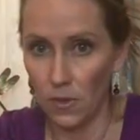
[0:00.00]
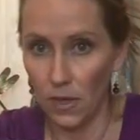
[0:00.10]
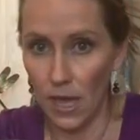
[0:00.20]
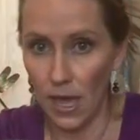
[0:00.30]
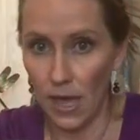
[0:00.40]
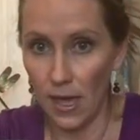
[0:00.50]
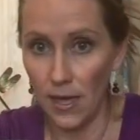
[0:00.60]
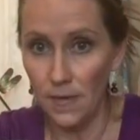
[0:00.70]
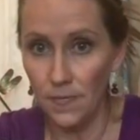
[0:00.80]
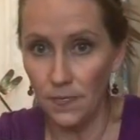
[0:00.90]

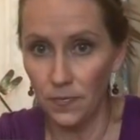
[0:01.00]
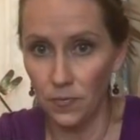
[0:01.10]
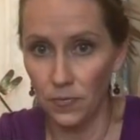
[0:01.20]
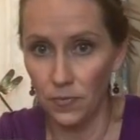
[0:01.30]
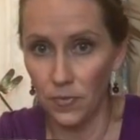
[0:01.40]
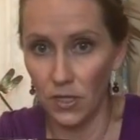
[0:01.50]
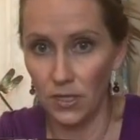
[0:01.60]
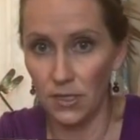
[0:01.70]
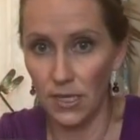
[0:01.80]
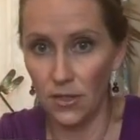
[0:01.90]
Okay. You
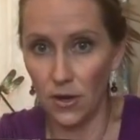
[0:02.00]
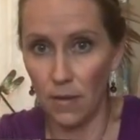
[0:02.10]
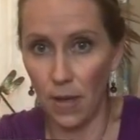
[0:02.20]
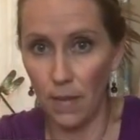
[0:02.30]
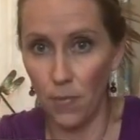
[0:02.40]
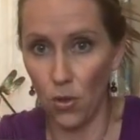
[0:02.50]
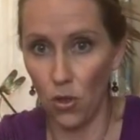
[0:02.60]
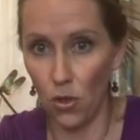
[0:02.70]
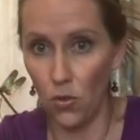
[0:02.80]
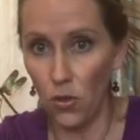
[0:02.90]
can see they're in my
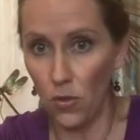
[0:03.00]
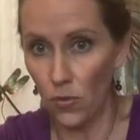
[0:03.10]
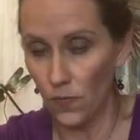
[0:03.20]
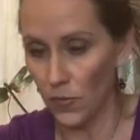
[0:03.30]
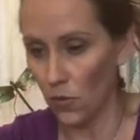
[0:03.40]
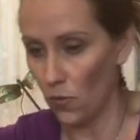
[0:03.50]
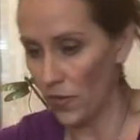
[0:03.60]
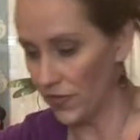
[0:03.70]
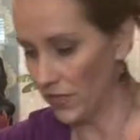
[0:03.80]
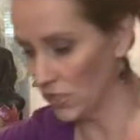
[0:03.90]
bowl
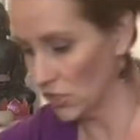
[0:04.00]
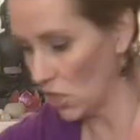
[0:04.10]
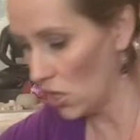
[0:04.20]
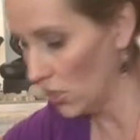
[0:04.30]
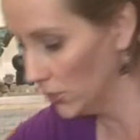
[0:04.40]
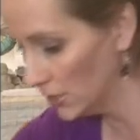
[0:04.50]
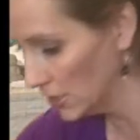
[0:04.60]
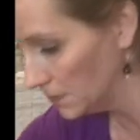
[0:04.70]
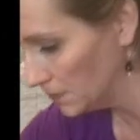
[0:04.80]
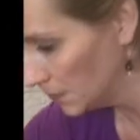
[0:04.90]
with the salt,